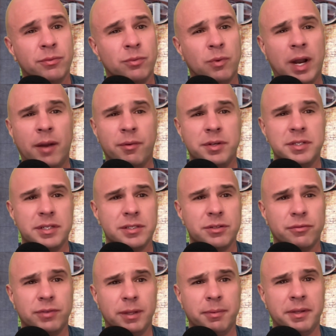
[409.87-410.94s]
why would she
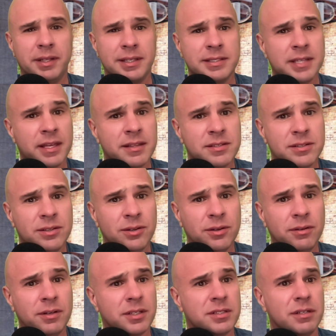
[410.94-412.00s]
so flippantly say this to
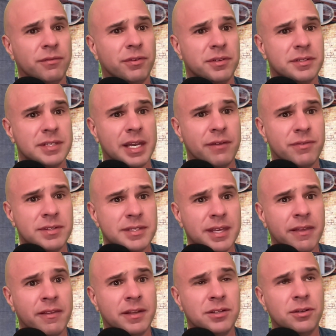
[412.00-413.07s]
you? Does she feel safe in
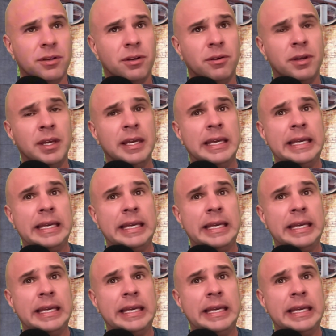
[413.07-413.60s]
saying that to you?